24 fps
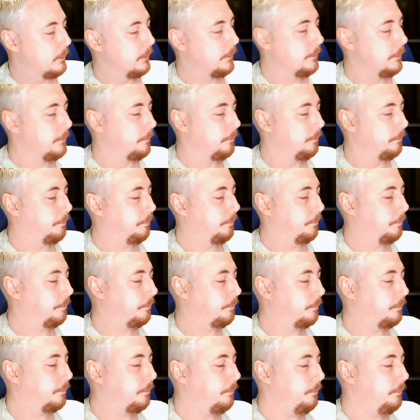
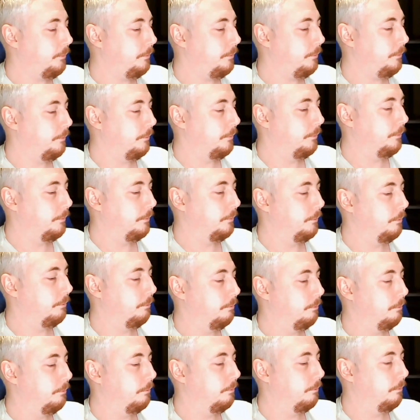
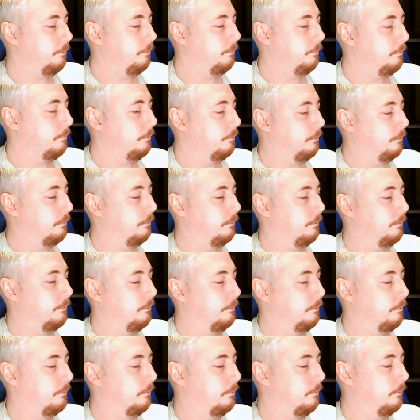
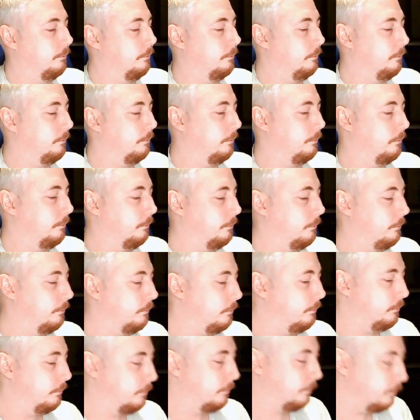(silence)